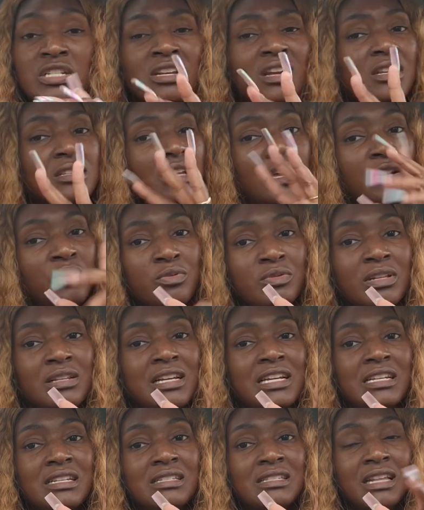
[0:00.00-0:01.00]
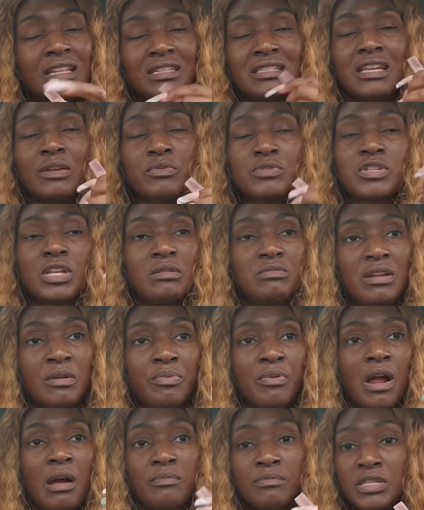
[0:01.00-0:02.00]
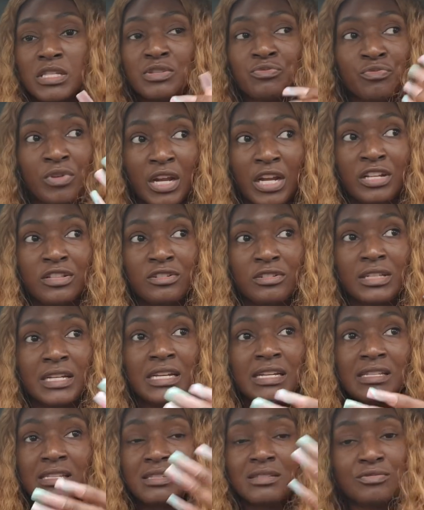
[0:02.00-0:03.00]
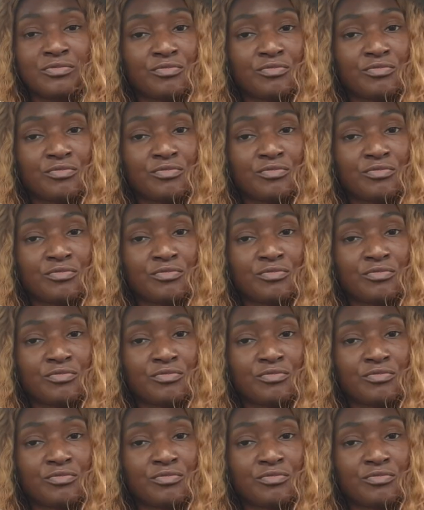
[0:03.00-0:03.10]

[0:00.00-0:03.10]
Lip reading: Because I knew the lace, not to say it was going to be a problem, it's regular lace